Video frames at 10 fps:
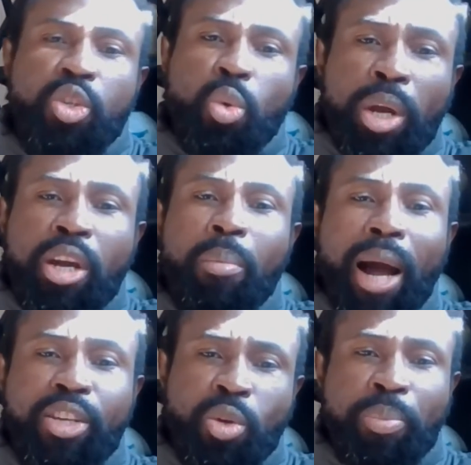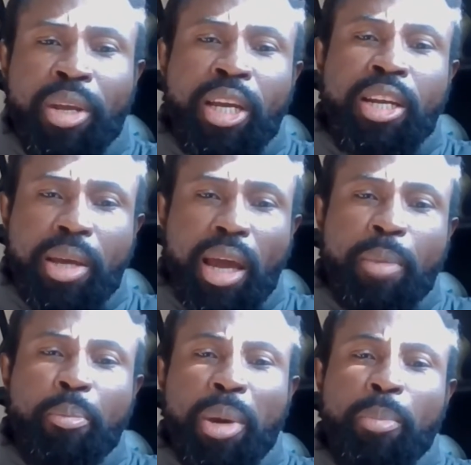So when you buy something in,
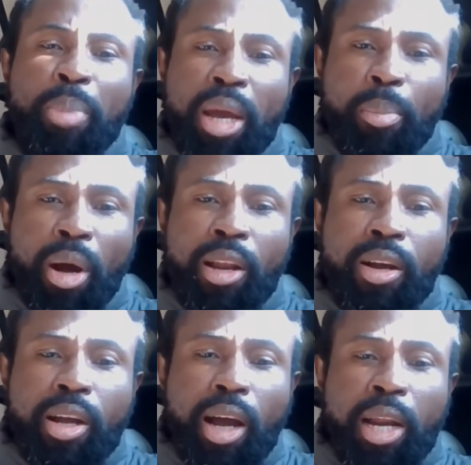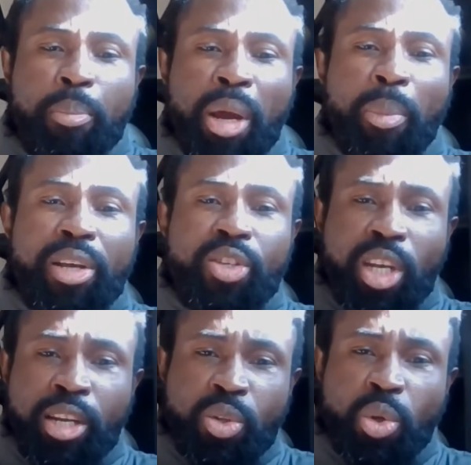in, in PayPal and PayPal
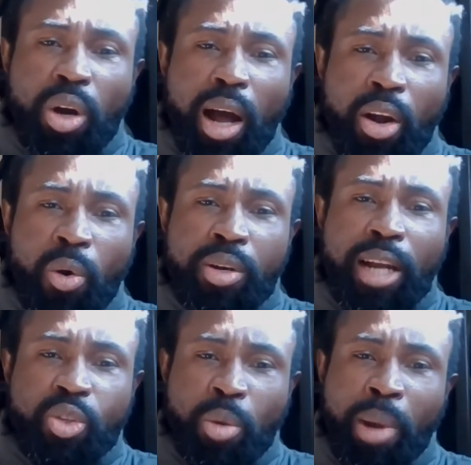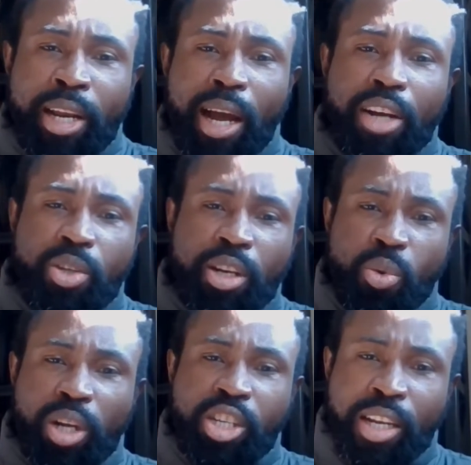send it to your account that somebody actually
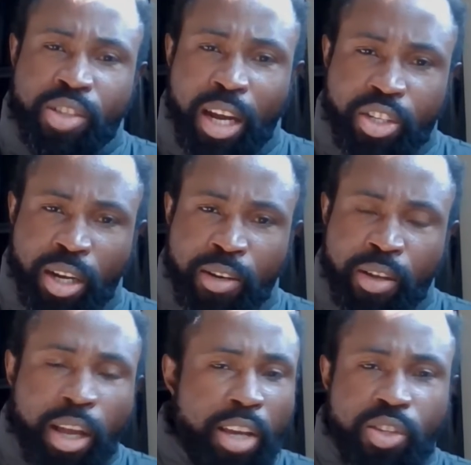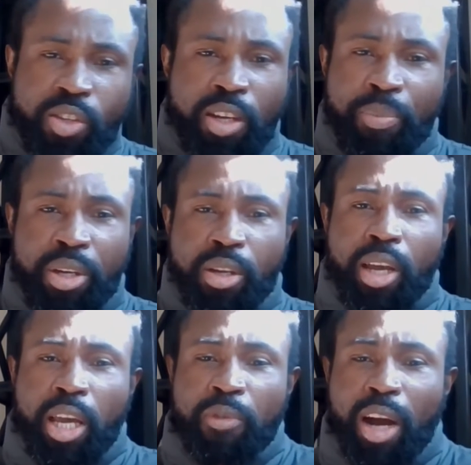do a transaction, it's the same thing.
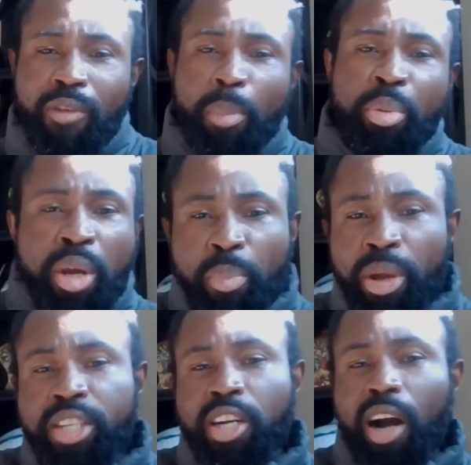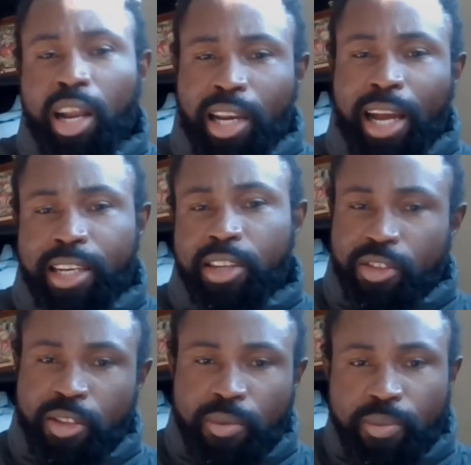If you have a prepaid card like
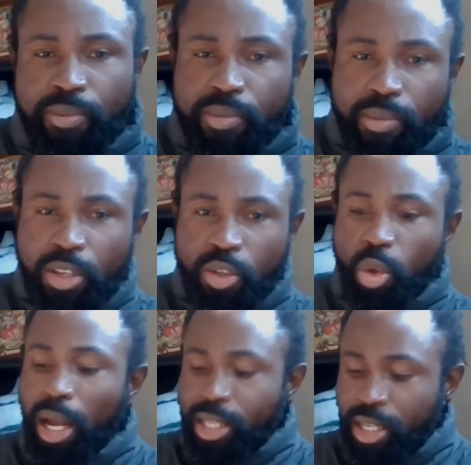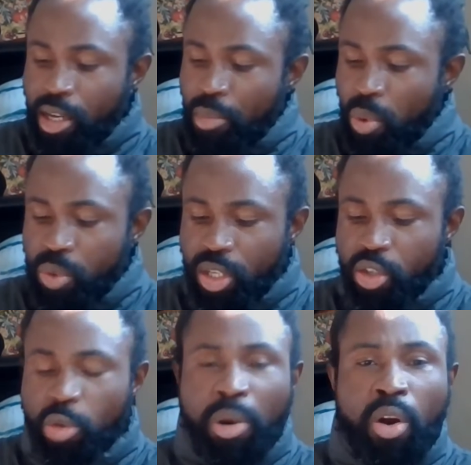this, this is what I think the music
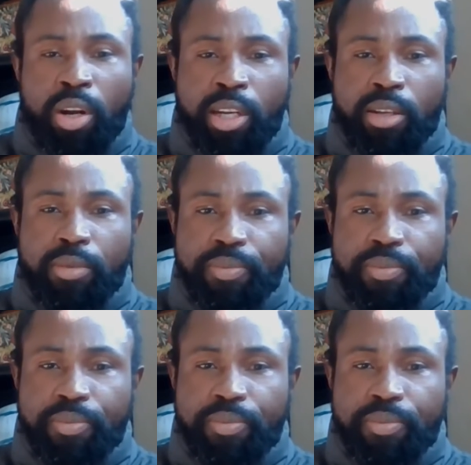should be running.